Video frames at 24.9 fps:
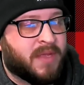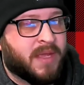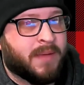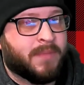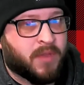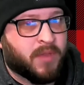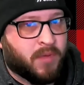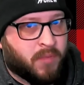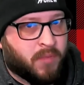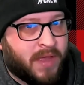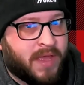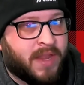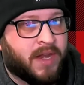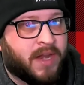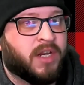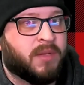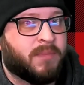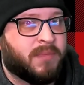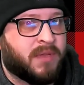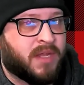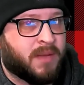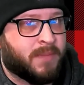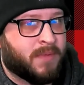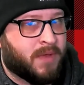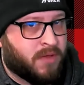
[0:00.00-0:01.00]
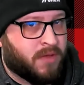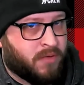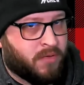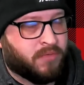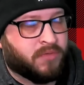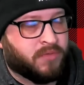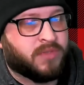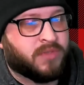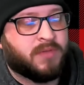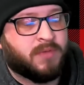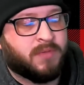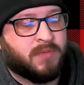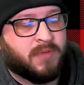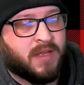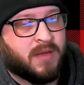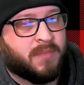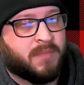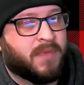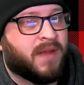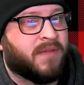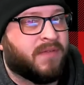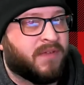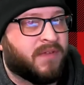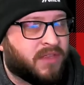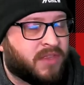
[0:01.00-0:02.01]
the waiter, you become a host, you become
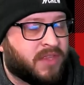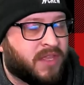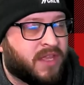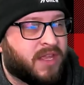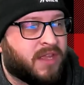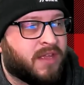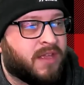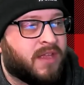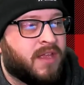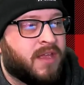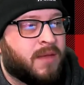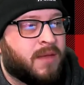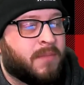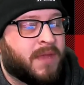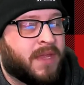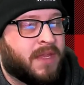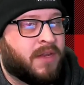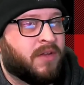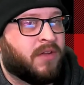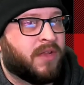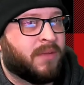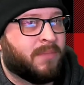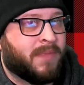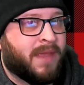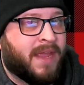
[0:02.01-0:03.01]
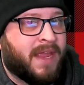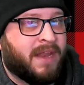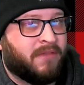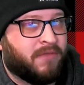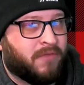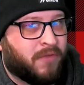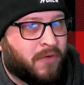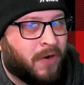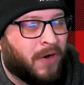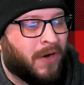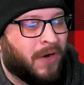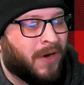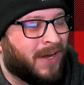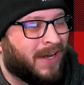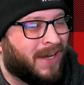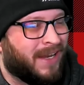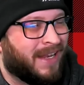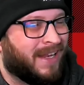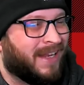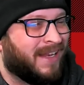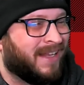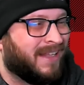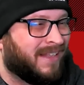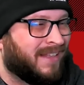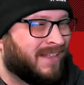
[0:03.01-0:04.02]
everything, but you don't get paid for it.